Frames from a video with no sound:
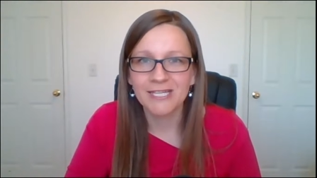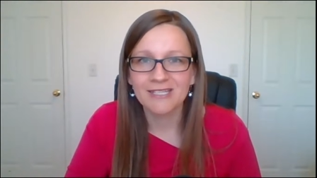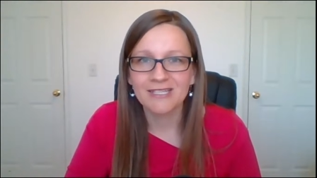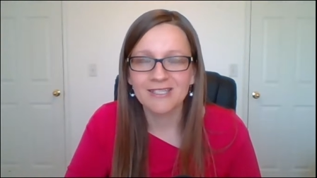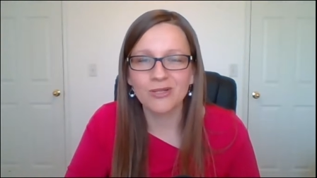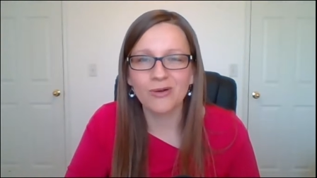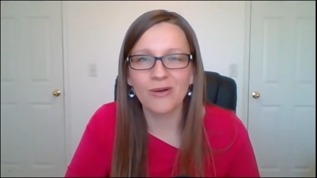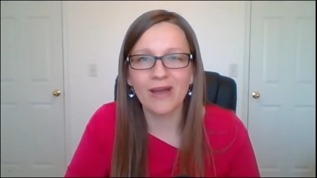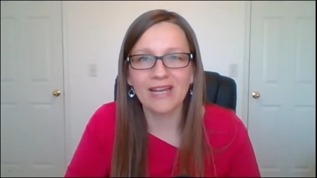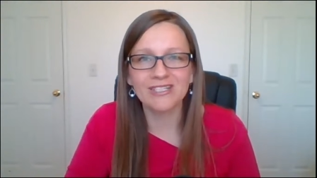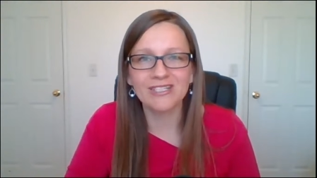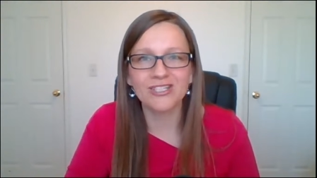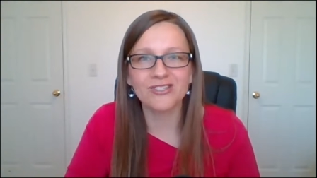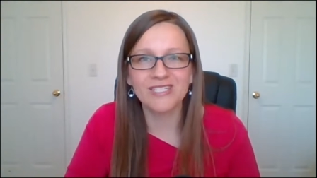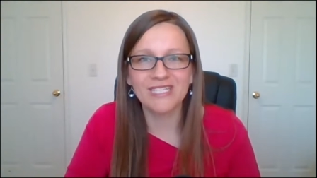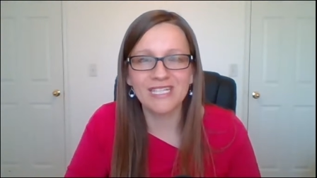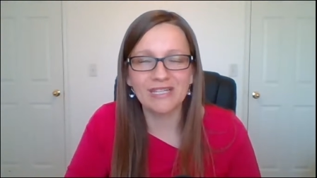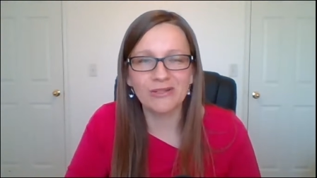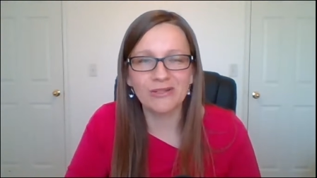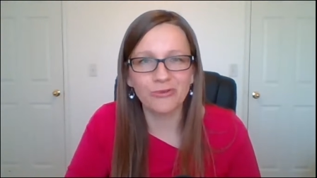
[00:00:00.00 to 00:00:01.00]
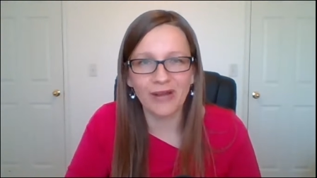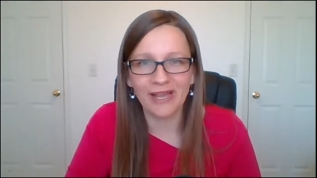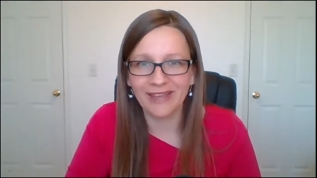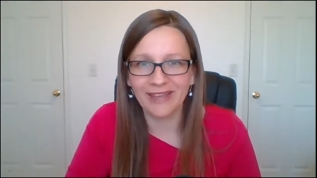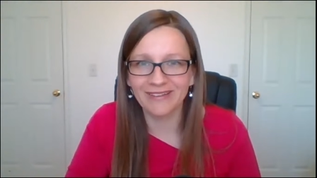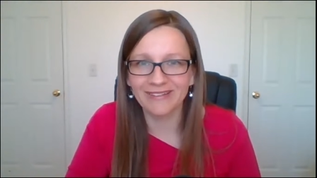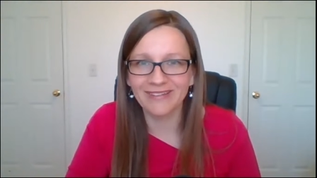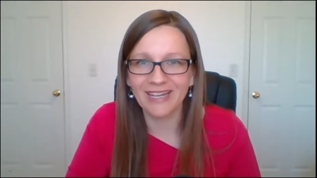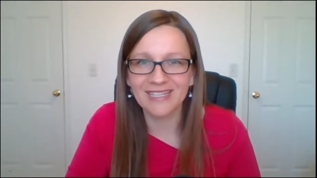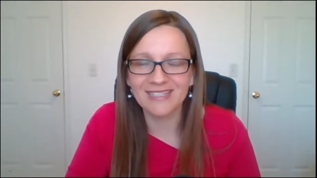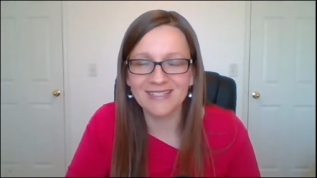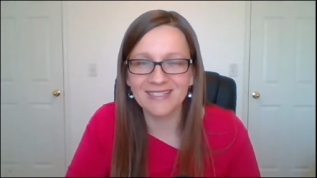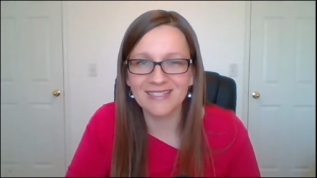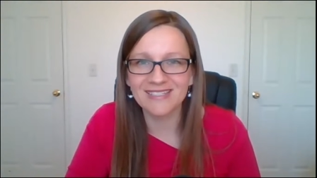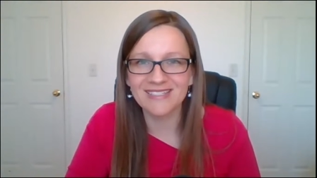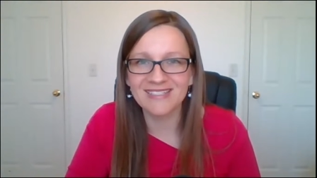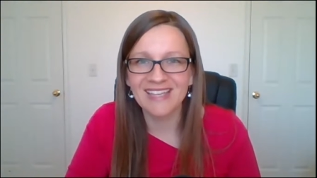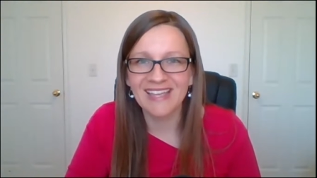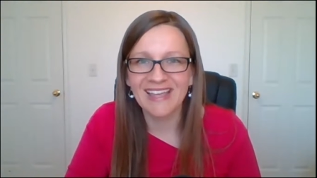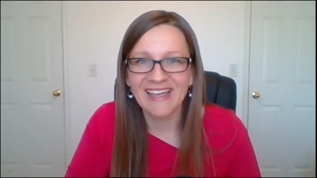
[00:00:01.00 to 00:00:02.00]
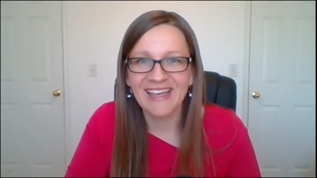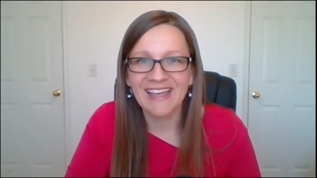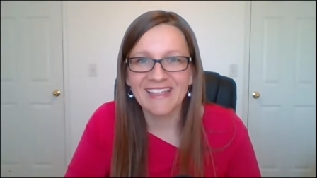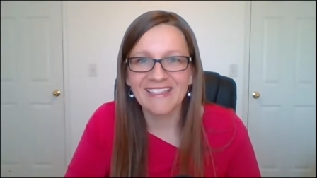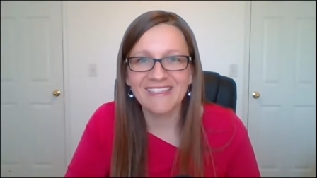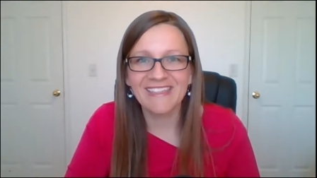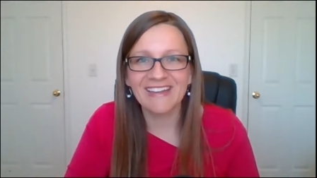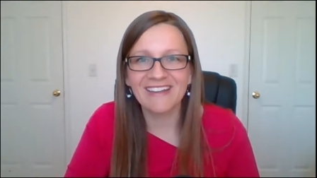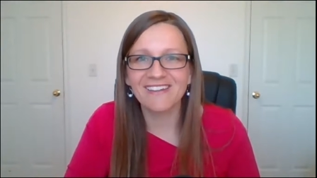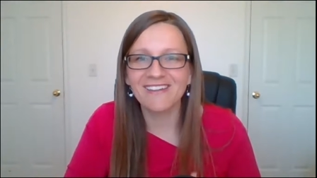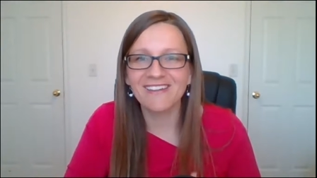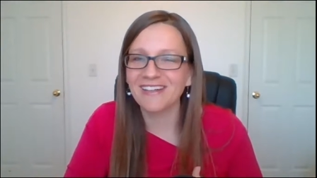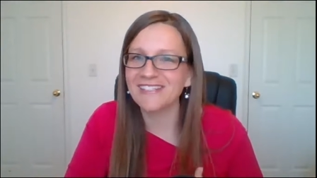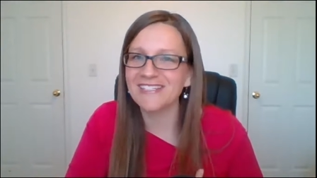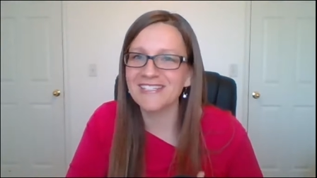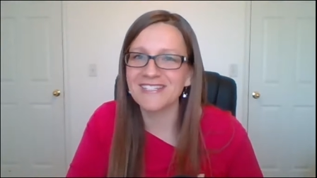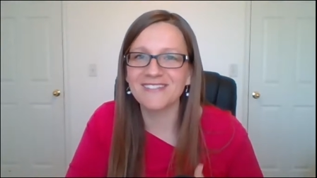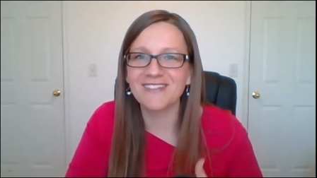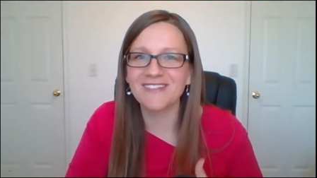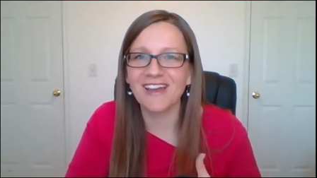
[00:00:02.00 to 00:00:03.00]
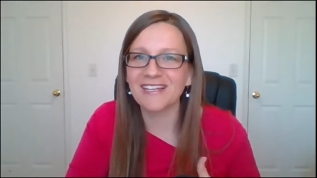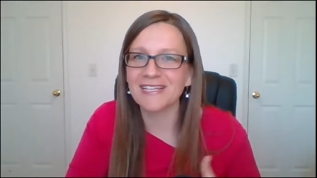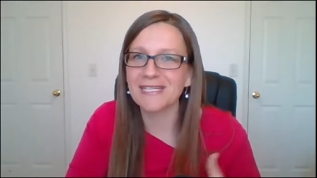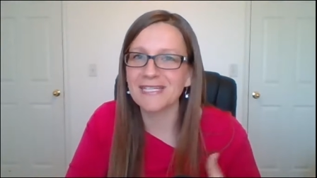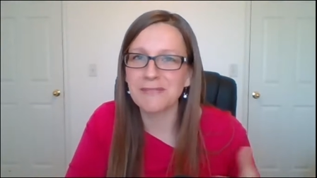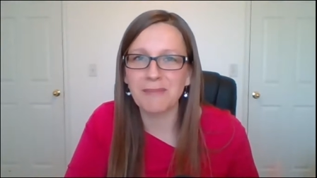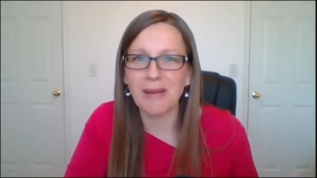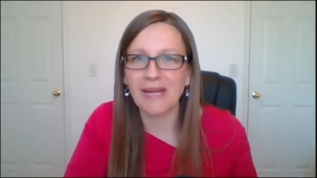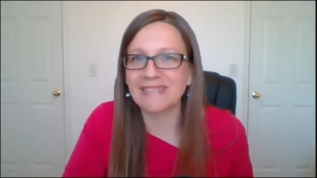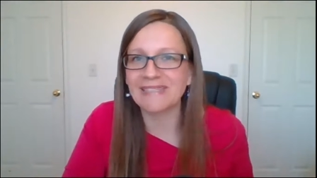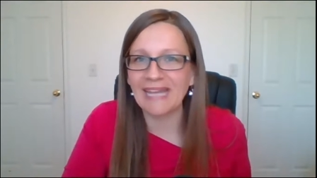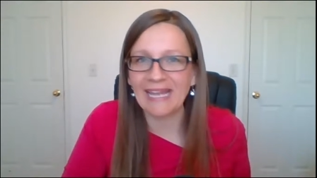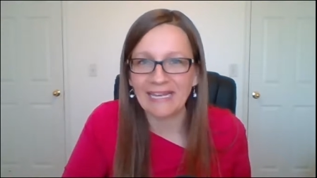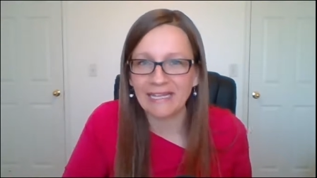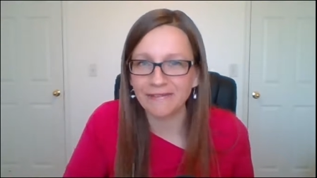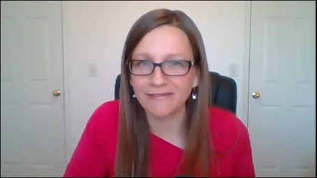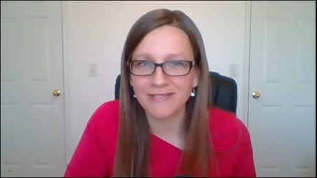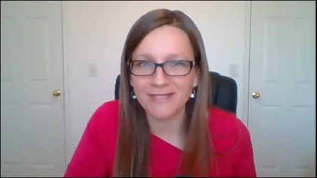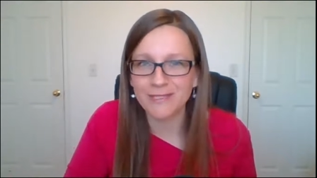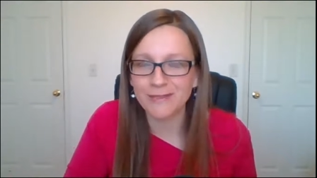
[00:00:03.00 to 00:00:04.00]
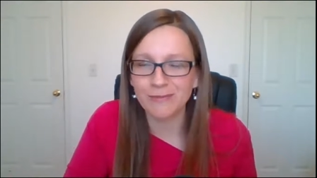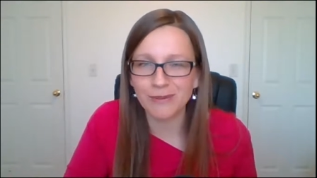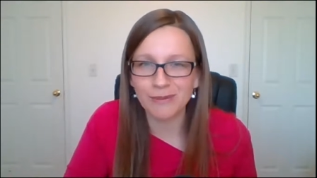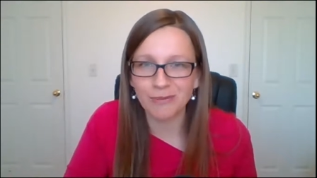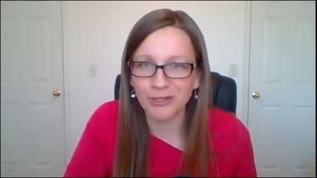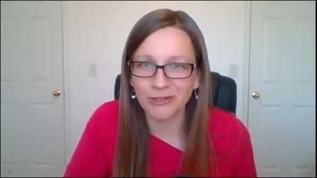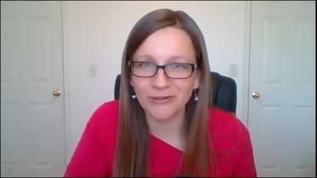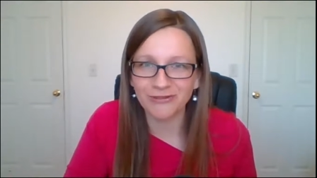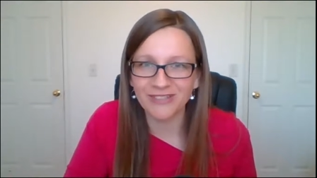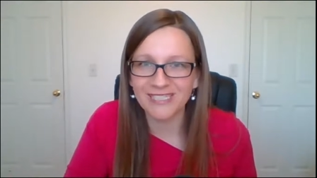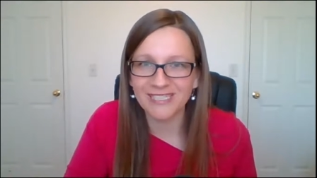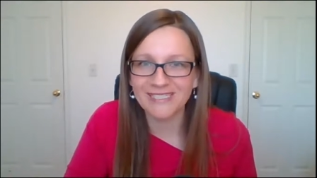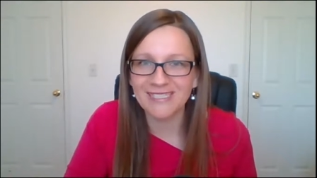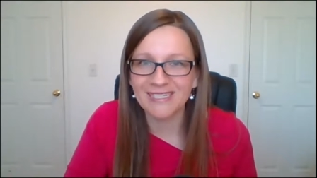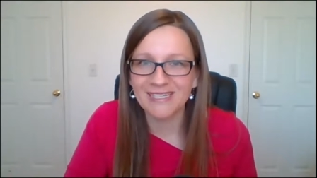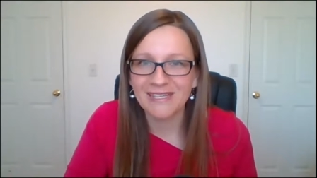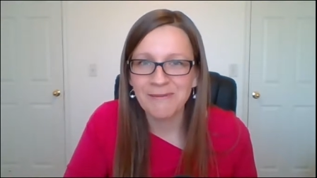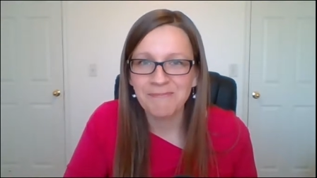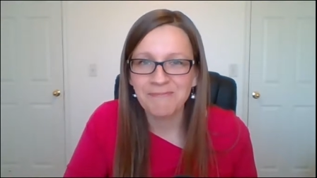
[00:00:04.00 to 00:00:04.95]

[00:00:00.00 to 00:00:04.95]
So as your teen recognizes that God does not expect any of us to be perfect,